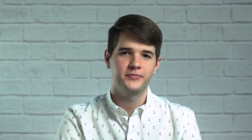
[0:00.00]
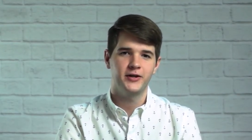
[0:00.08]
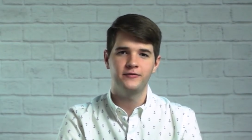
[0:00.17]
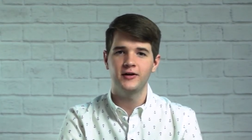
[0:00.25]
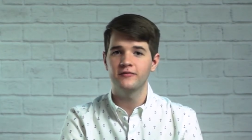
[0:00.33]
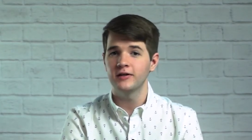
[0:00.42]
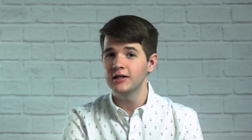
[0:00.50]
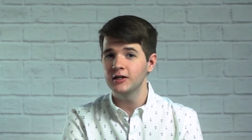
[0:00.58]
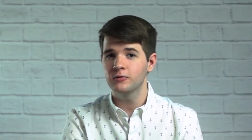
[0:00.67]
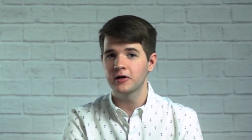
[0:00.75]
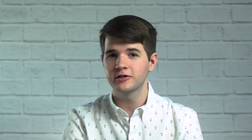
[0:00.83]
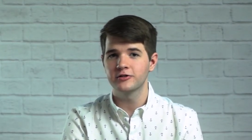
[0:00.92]
If you have any
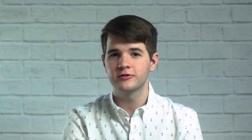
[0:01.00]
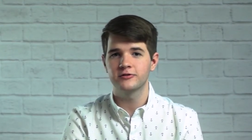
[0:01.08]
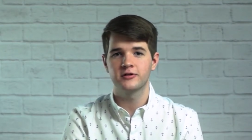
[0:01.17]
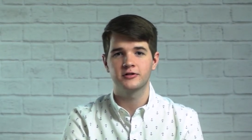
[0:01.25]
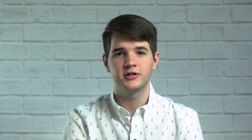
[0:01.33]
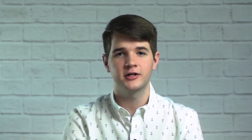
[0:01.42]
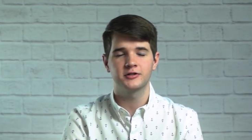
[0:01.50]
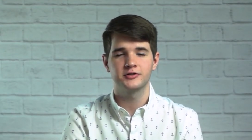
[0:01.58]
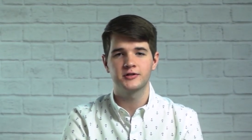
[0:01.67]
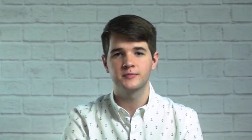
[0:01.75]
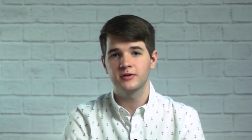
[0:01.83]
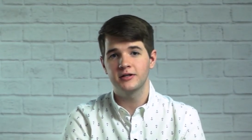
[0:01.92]
questions or
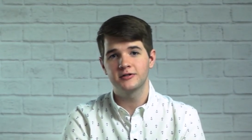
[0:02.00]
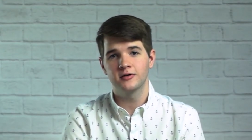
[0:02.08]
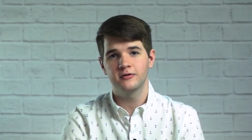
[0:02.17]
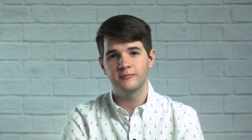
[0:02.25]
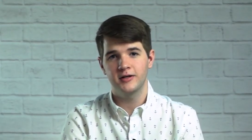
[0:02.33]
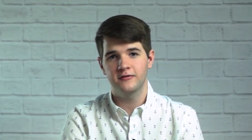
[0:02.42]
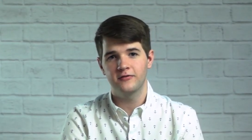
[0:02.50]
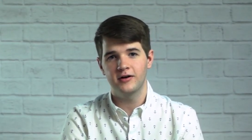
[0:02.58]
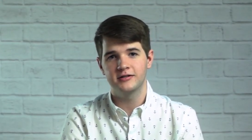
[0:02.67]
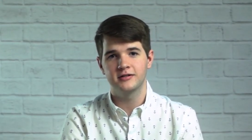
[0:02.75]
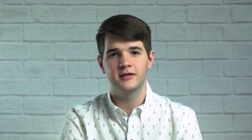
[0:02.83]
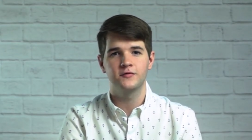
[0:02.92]
suggestions, please don't be
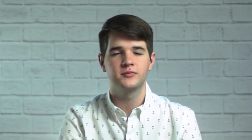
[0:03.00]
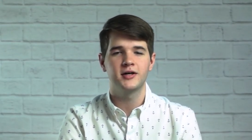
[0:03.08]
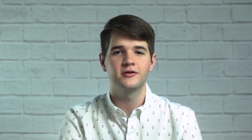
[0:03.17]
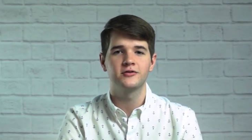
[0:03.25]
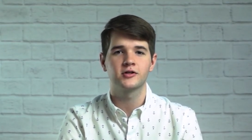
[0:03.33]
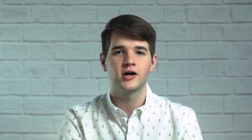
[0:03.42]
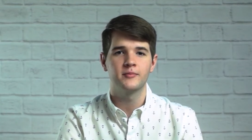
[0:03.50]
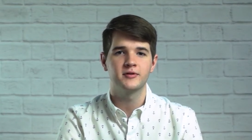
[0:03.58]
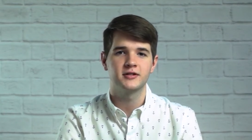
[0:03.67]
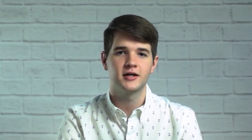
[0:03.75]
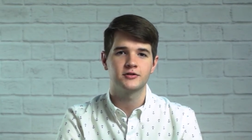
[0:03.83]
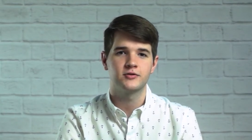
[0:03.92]
afraid to leave them down in the comment
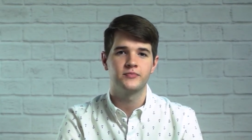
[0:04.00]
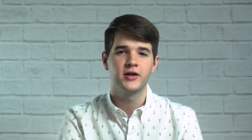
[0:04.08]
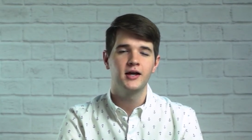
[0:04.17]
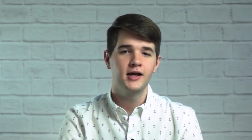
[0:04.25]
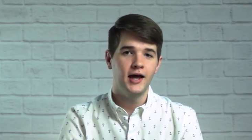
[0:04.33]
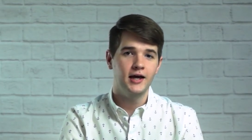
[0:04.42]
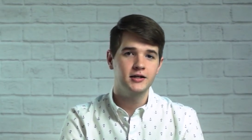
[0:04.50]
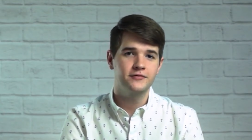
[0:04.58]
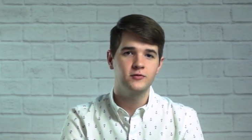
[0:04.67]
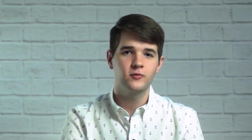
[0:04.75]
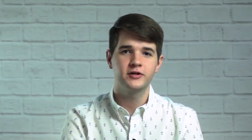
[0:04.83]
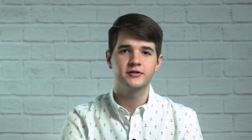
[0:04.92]
section. And if
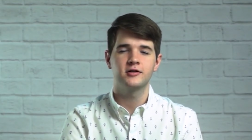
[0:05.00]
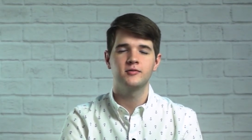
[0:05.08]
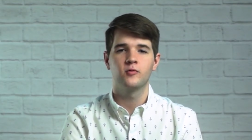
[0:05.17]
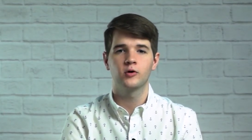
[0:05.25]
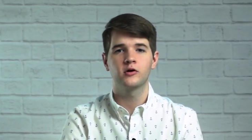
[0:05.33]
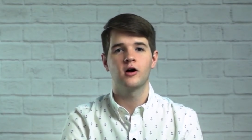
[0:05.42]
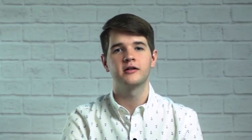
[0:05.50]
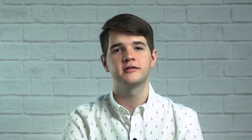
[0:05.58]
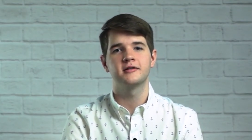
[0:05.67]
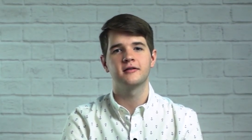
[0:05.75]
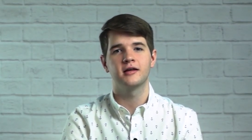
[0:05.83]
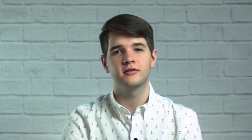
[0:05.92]
you want to see more
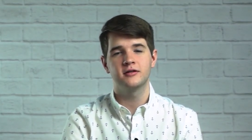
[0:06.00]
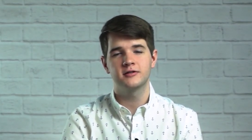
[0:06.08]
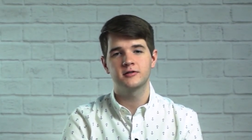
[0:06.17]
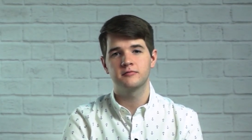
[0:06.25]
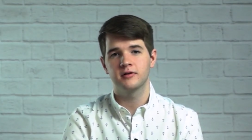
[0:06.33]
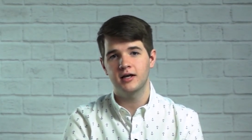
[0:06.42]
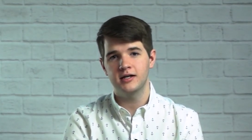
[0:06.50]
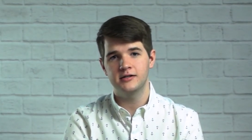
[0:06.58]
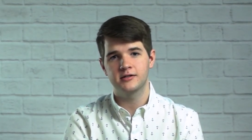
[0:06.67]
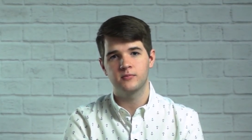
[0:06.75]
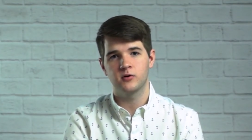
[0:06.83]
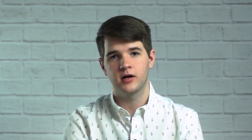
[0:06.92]
content like this relating
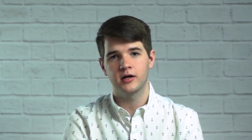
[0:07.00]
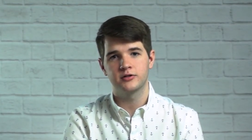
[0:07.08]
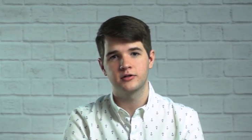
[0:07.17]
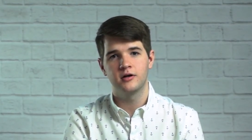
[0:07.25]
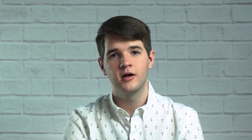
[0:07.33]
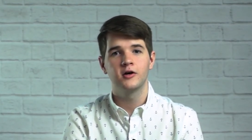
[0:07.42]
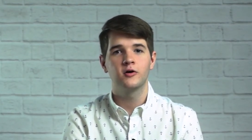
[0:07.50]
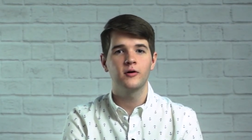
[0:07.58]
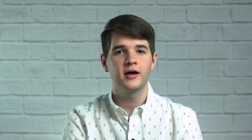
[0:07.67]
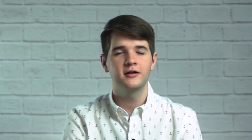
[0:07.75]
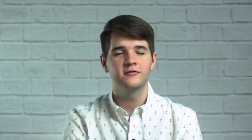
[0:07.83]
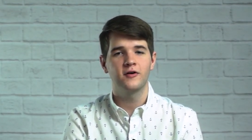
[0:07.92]
to percussion, go
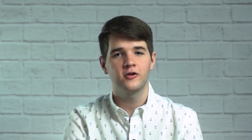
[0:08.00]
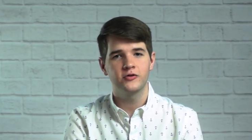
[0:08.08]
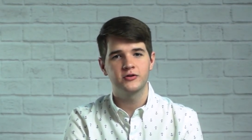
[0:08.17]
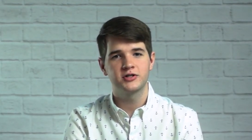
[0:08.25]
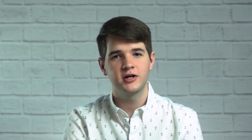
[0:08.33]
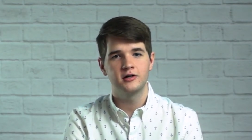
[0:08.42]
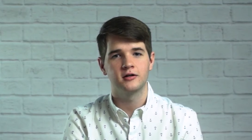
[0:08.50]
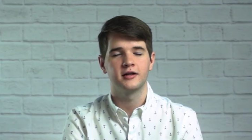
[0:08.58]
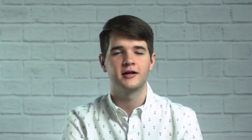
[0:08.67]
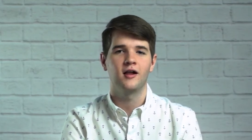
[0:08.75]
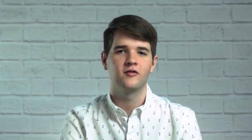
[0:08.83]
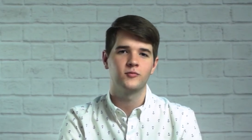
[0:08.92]
ahead and follow the channel
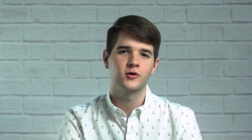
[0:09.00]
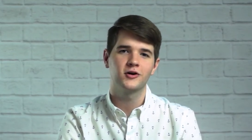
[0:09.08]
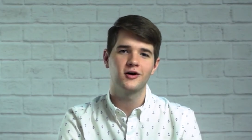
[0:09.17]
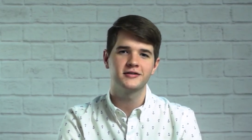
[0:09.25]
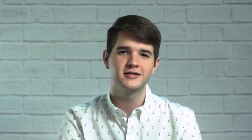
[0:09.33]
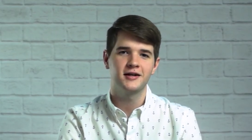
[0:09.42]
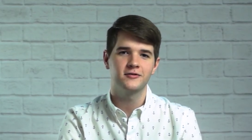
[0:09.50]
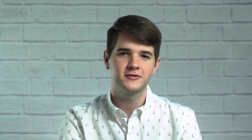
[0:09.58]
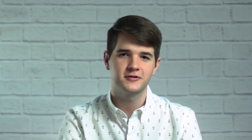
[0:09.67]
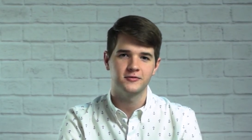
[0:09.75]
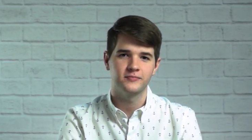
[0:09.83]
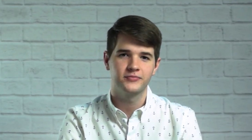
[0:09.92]
and I'll have more content out
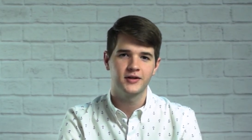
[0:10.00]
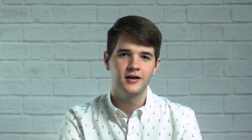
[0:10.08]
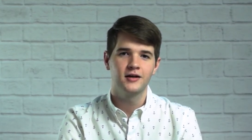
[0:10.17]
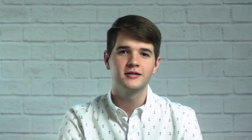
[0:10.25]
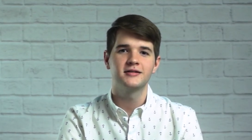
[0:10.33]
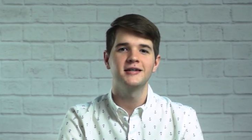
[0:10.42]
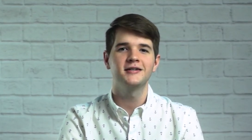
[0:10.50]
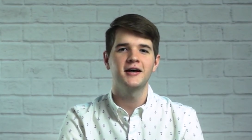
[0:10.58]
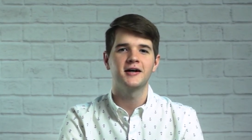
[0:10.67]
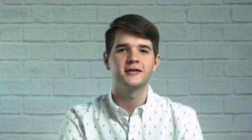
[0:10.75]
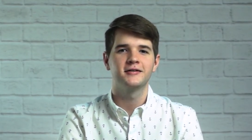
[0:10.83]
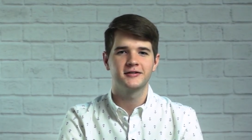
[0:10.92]
soon. Take
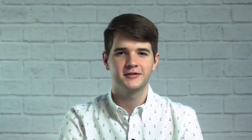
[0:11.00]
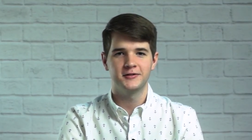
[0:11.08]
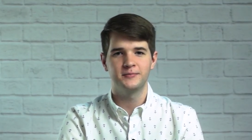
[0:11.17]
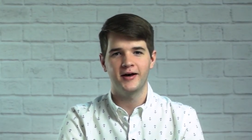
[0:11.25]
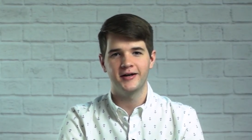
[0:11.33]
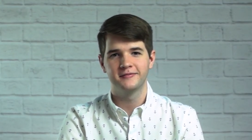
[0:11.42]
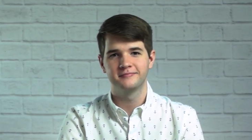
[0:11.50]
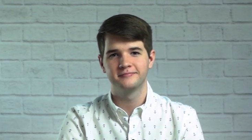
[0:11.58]
care, goodbye.